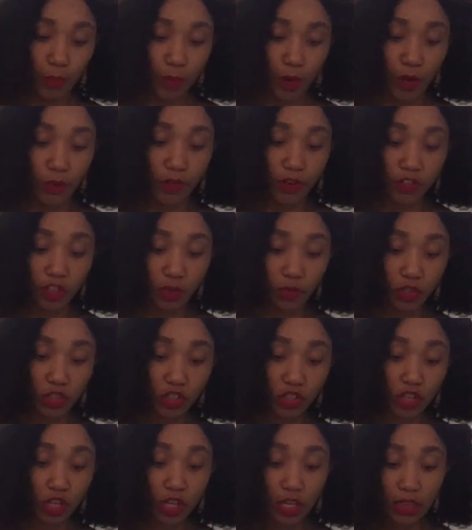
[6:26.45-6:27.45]
Perfect. So we're
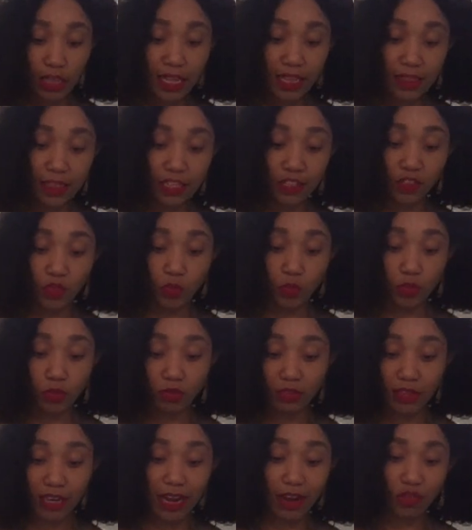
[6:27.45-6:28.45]
just going to let this
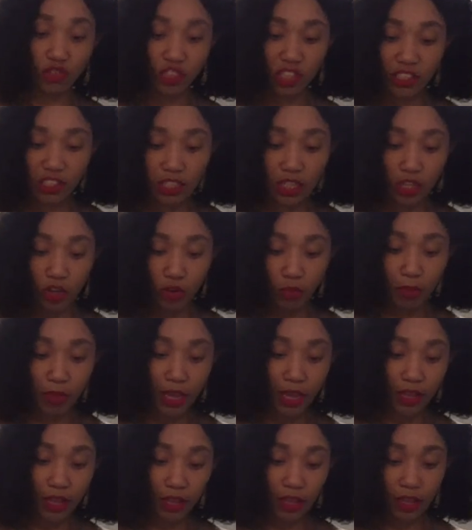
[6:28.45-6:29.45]
wilt down just a little
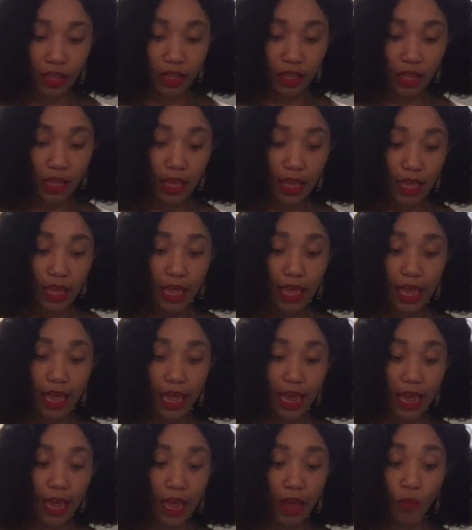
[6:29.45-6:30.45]
bit.
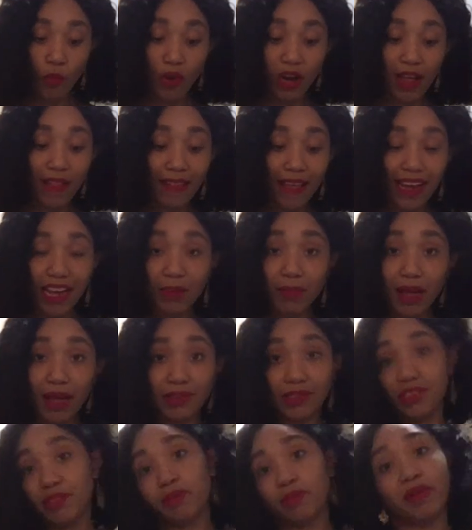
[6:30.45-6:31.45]
And what I like
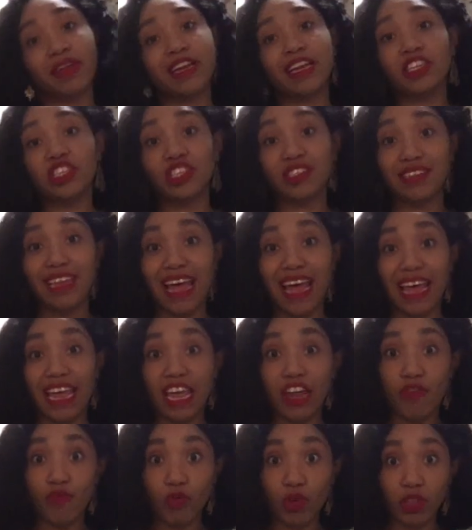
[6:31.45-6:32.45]
about spinach is
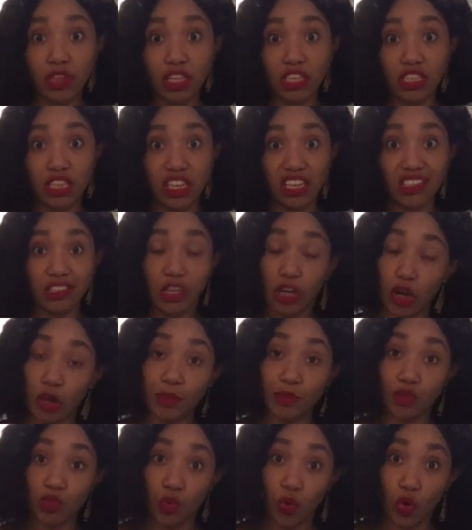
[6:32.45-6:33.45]
that it really does
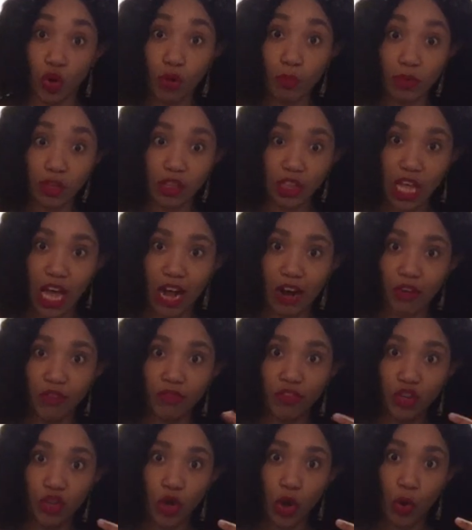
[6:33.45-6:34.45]
absorb a lot
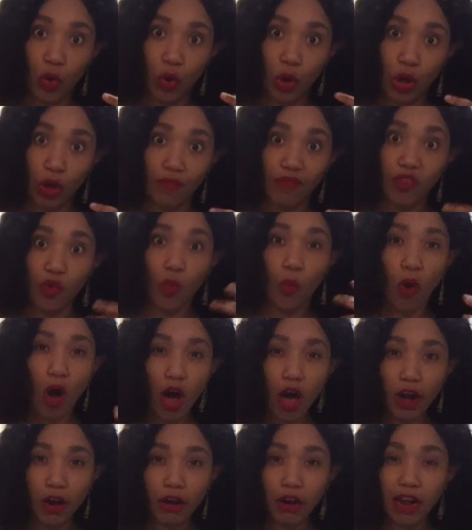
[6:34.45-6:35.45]
of, you know, of the
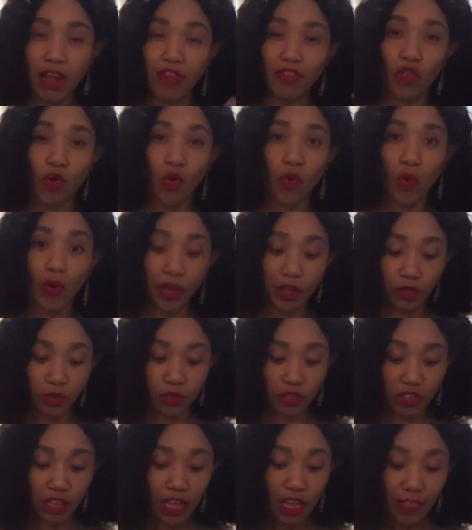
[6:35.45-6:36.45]
water and the
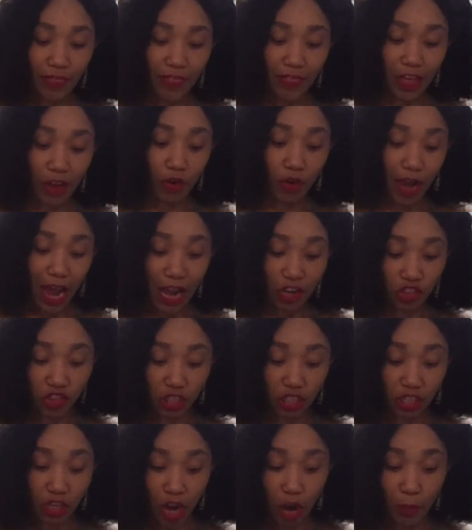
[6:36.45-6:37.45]
oils that are
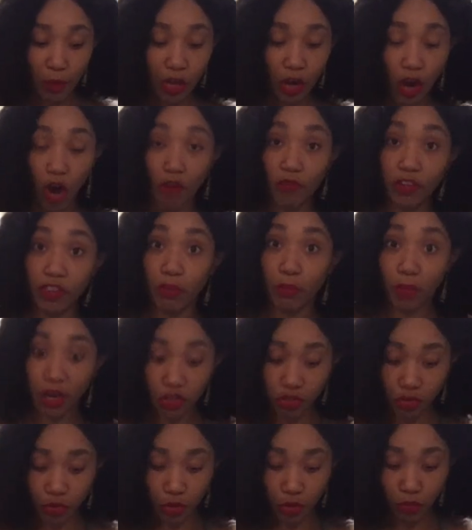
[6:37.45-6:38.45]
naturally coming off of the
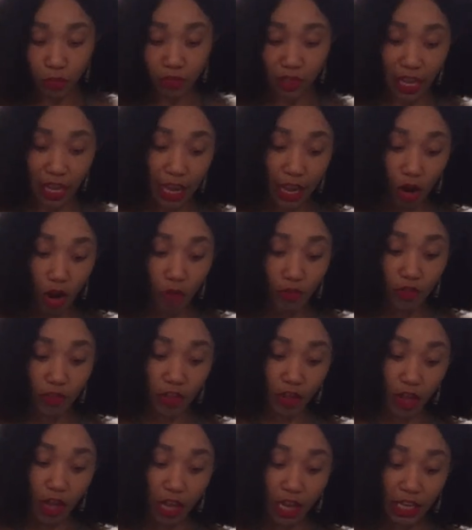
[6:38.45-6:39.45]
mushrooms and off of
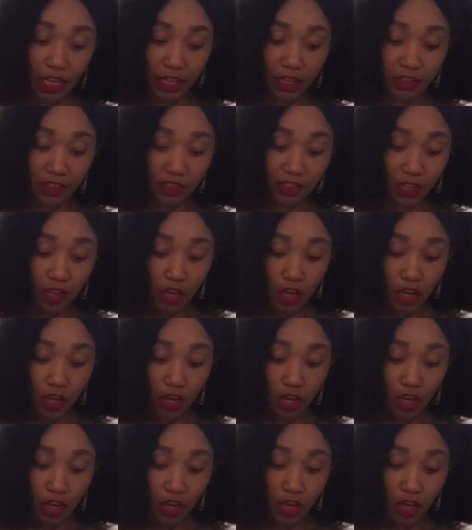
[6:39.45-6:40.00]
the onions.